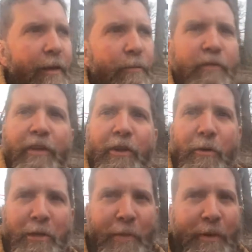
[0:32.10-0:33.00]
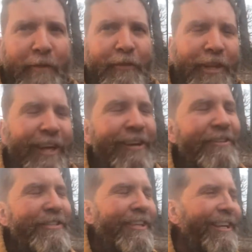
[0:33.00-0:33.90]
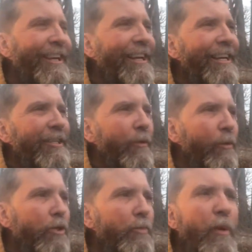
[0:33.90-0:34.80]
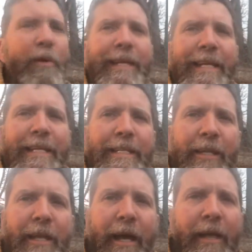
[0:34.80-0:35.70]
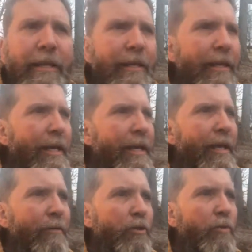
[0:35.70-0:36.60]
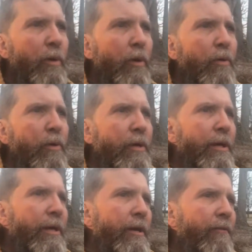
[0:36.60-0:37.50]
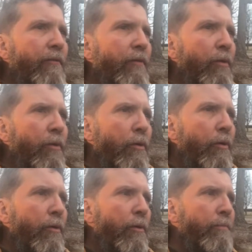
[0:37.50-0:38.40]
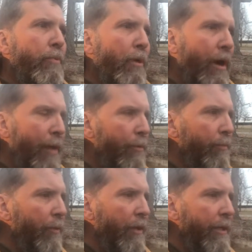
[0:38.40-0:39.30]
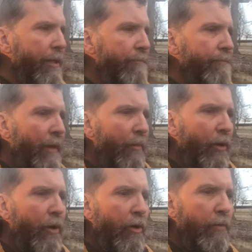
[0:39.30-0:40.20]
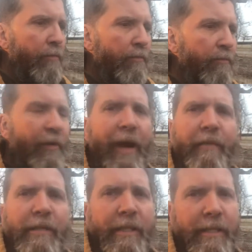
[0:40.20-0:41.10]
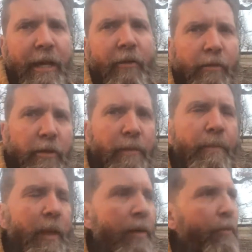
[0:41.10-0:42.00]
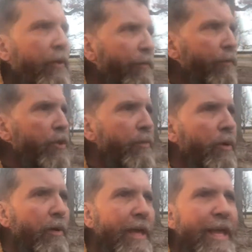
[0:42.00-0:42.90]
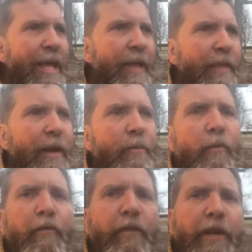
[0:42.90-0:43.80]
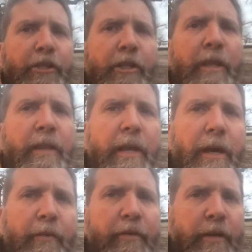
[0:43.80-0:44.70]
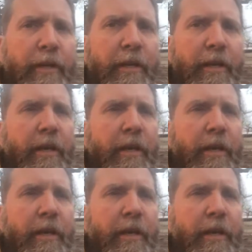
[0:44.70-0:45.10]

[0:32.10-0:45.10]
I was videotaping everything else. So we'll smoke it into the night. It'll smoke for probably, I want to go 5 to 6 hours, I believe, on the smoke. And then I will finish it in the oven,